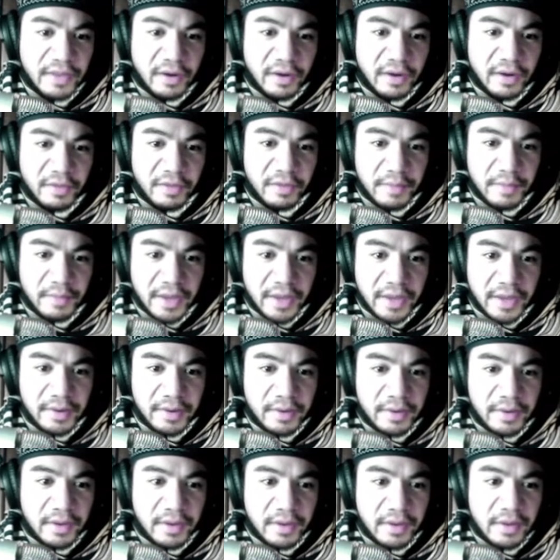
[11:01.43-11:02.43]
all the men
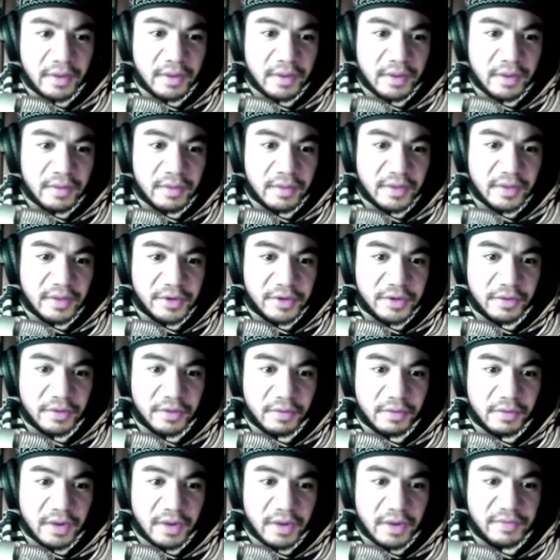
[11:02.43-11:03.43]
that knew their
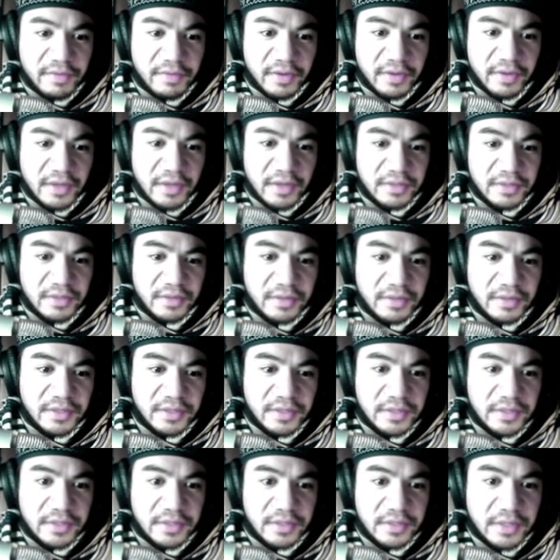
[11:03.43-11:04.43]
wives. Okay, so this
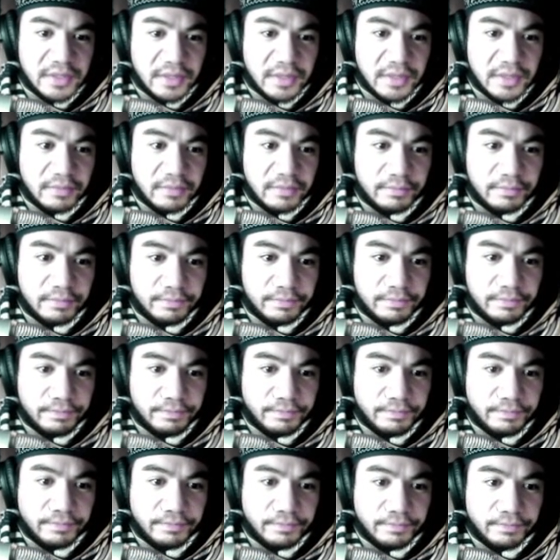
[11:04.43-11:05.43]
is, uh,
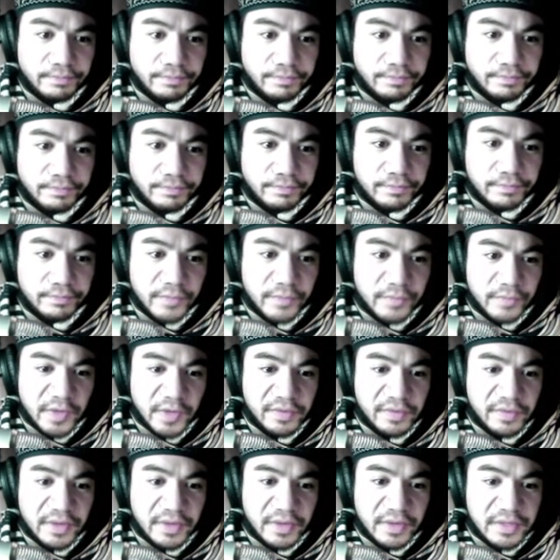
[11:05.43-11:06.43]
so
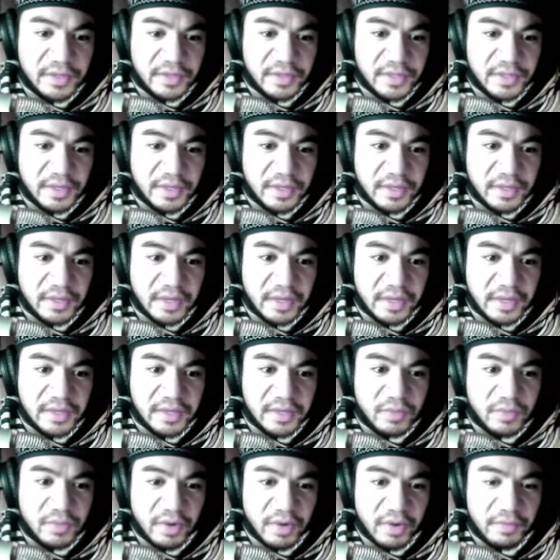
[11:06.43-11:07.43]
we can see that that is
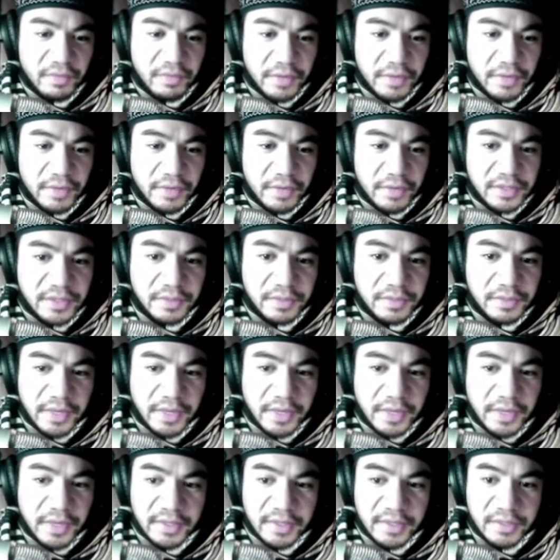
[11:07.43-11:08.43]
one of the reasons
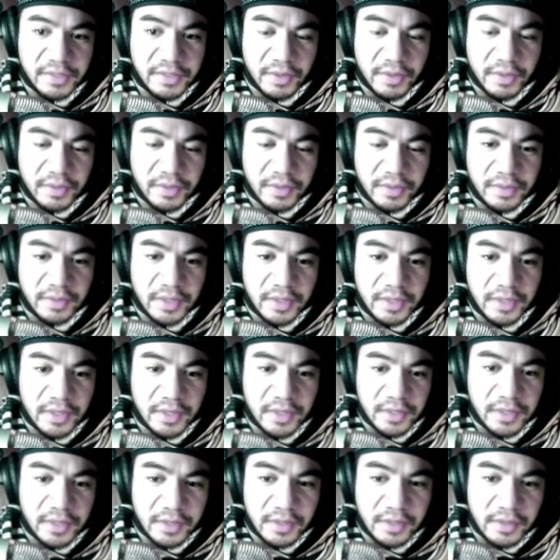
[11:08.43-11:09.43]
why Israel
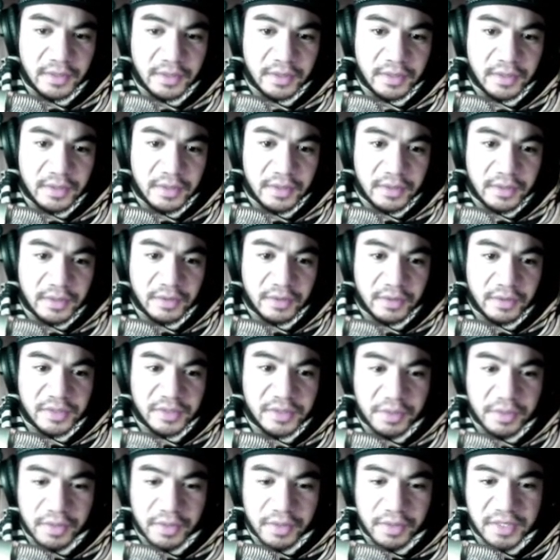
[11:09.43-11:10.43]
goes
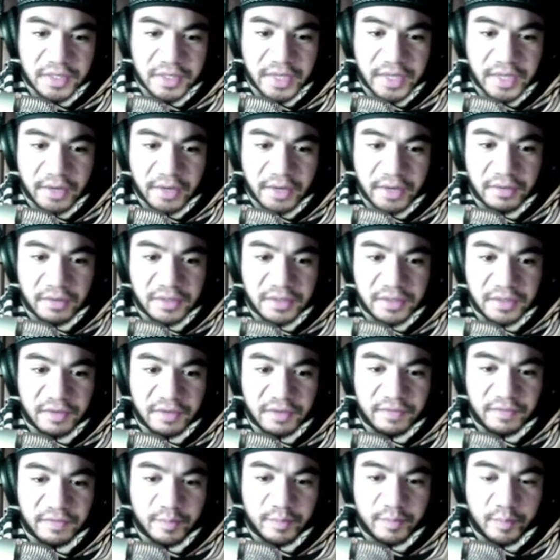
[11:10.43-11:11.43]
through the cycles
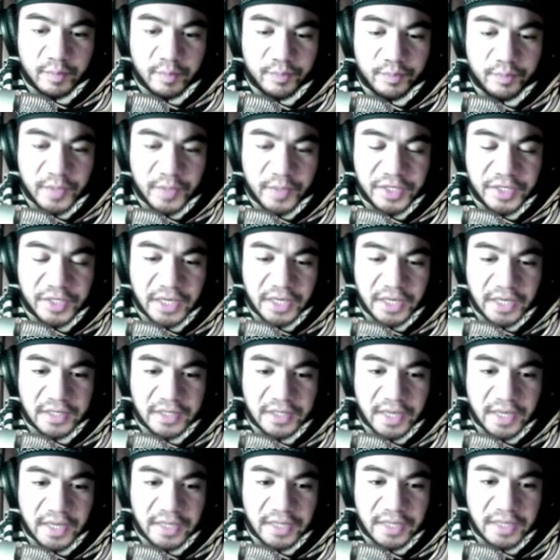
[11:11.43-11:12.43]
of
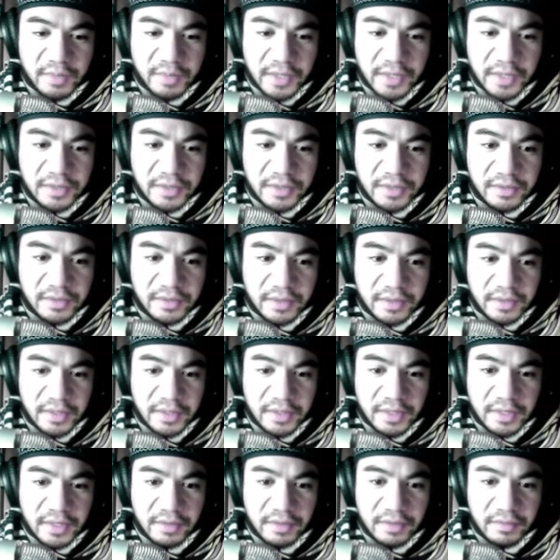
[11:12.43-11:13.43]
chastisements and
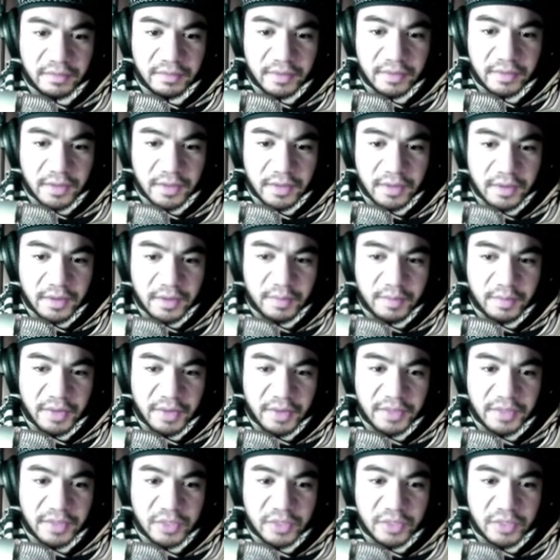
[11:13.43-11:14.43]
then being
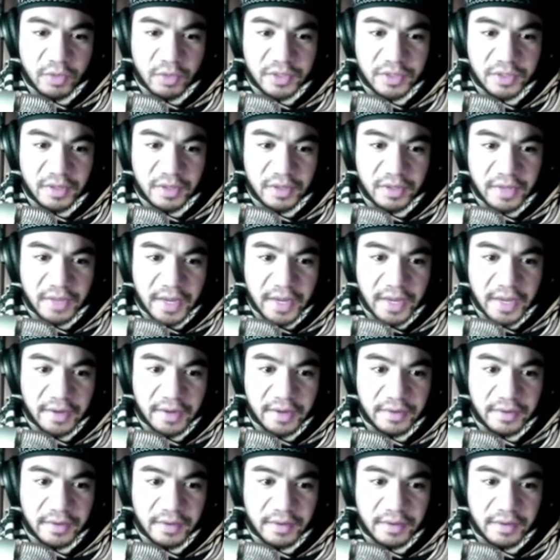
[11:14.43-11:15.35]
restored to the land.